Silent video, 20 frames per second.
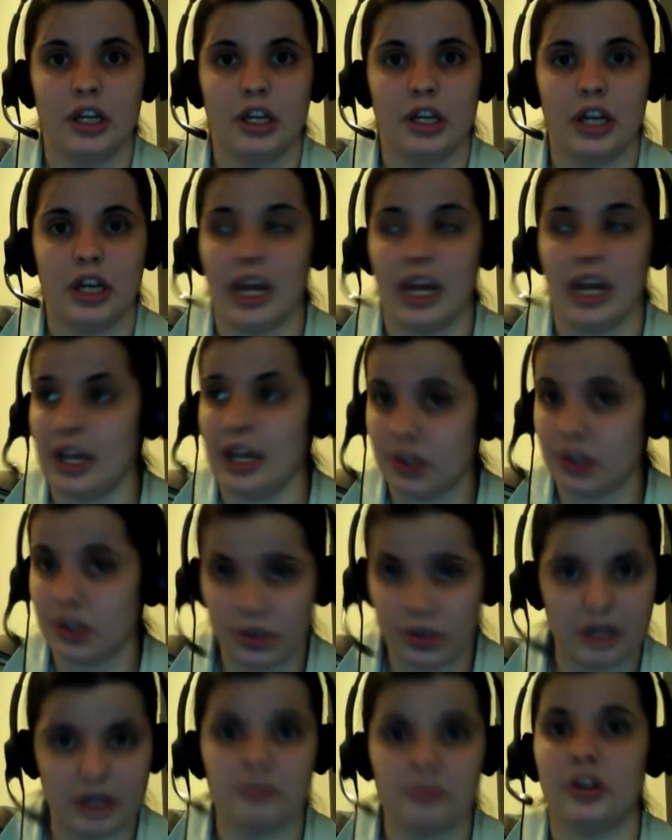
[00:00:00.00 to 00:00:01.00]
It's
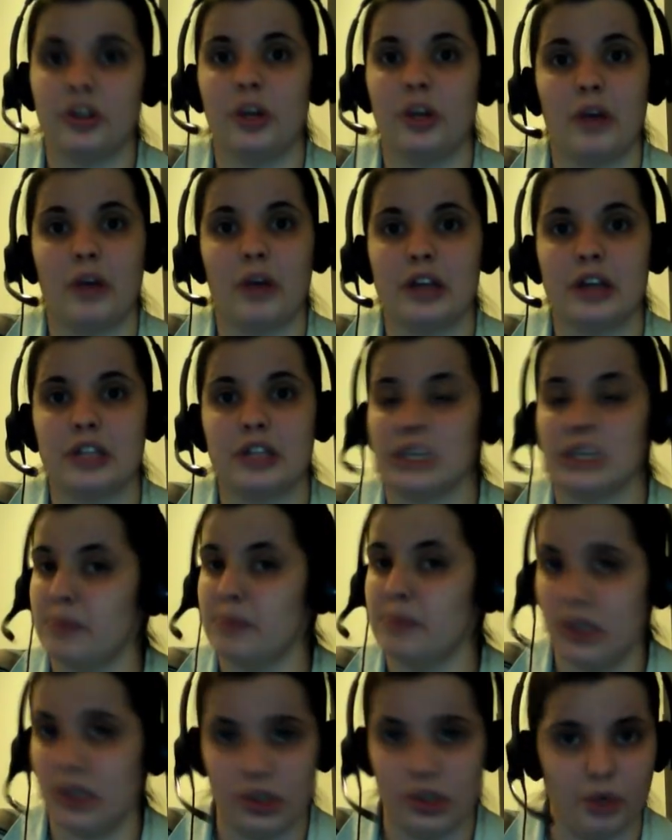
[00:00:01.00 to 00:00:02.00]
creeped in the US. It's
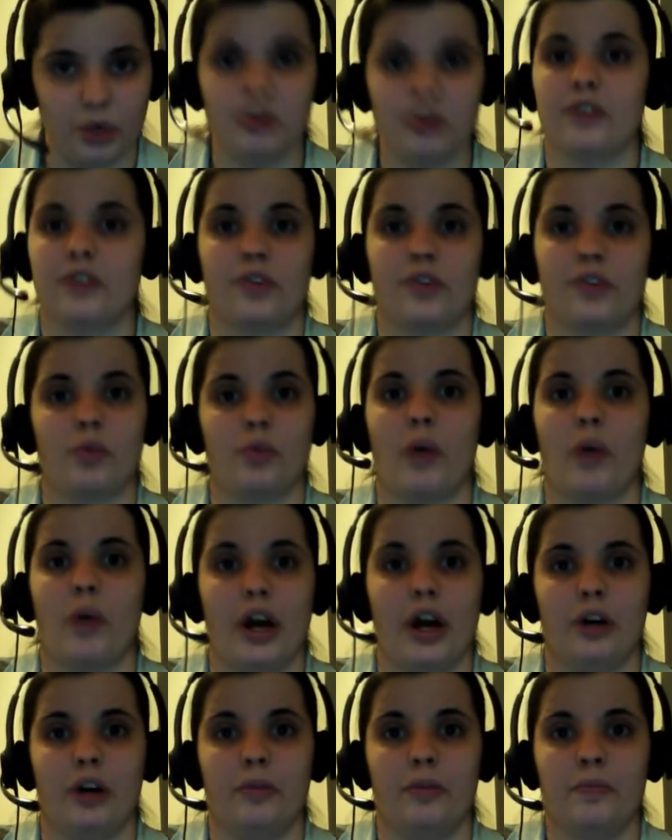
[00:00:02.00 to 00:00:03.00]
been doing it for a
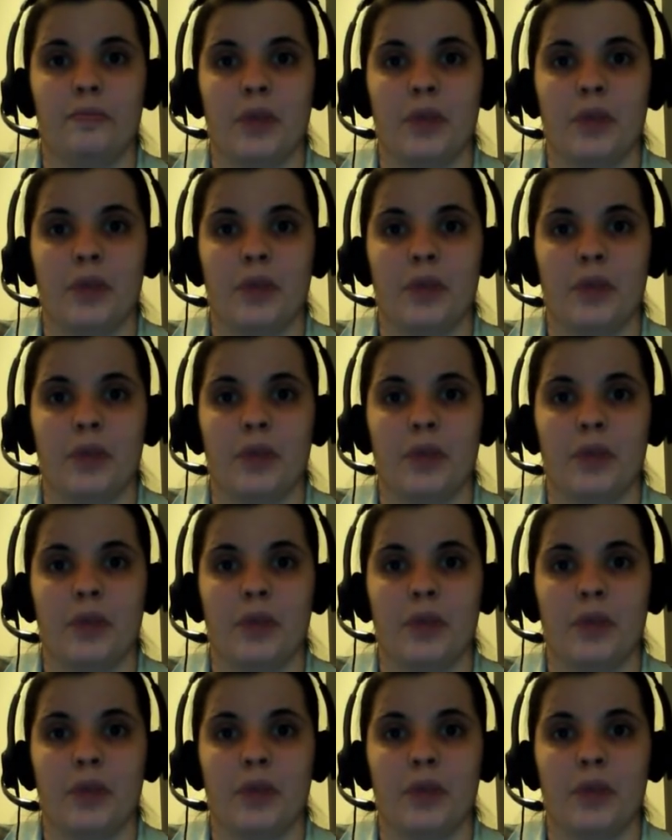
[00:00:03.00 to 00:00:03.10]
while.